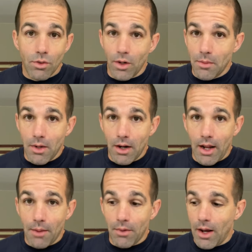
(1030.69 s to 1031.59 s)
20 minute
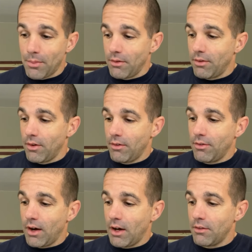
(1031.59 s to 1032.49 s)
AMRAP of
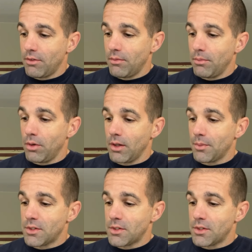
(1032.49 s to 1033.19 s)
5 pull-ups,